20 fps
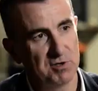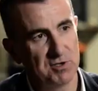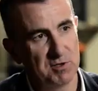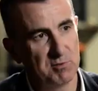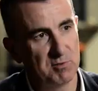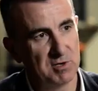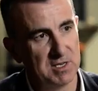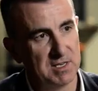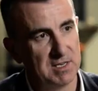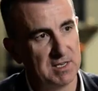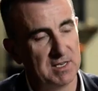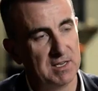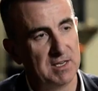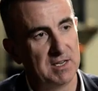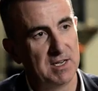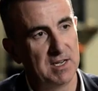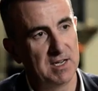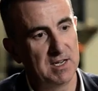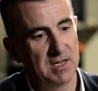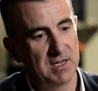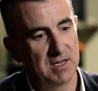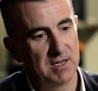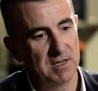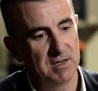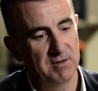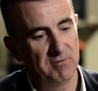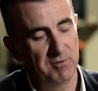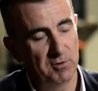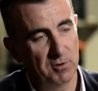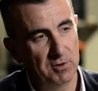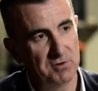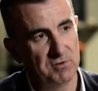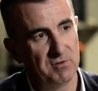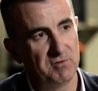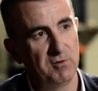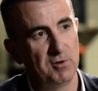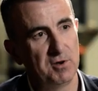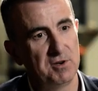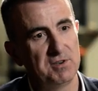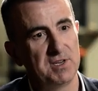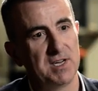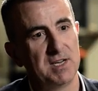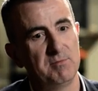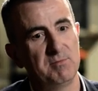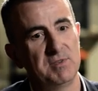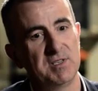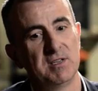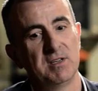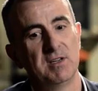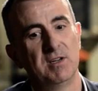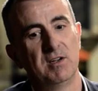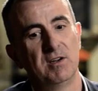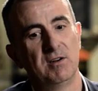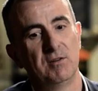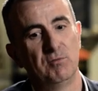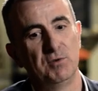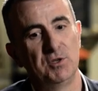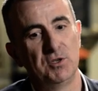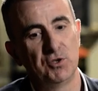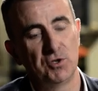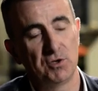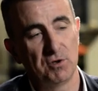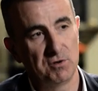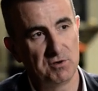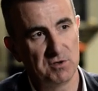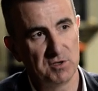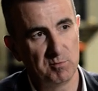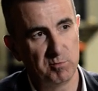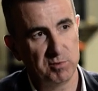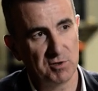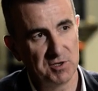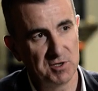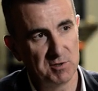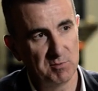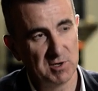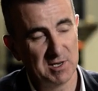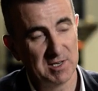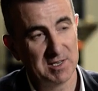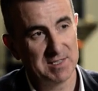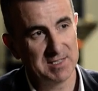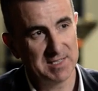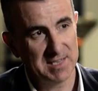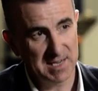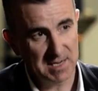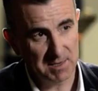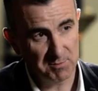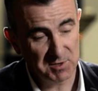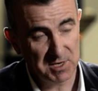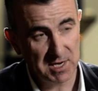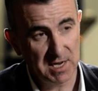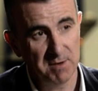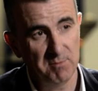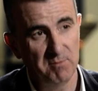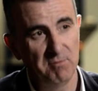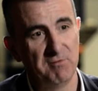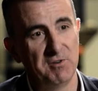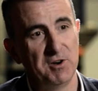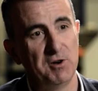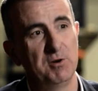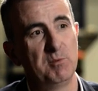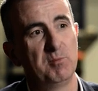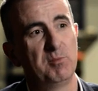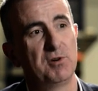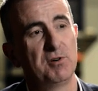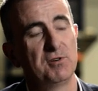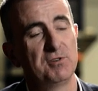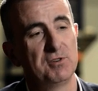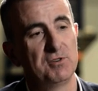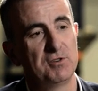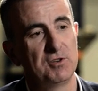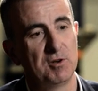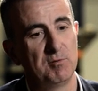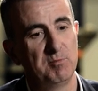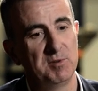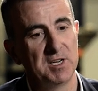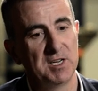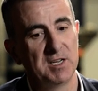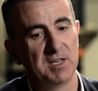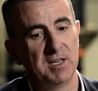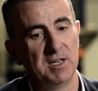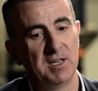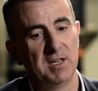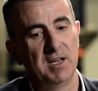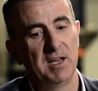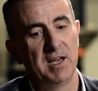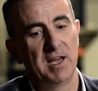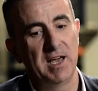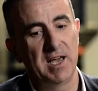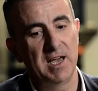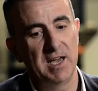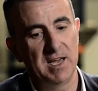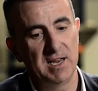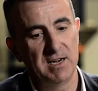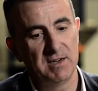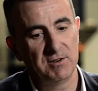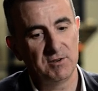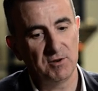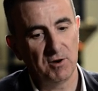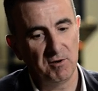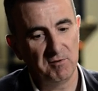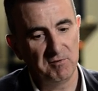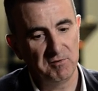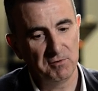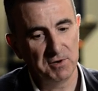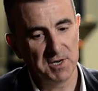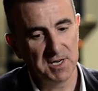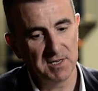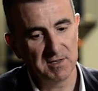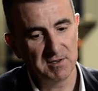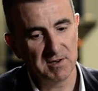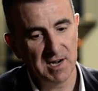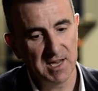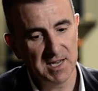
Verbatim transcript: possible uh, floor to floor times, with shortest possible setup time, very important topic, and offering the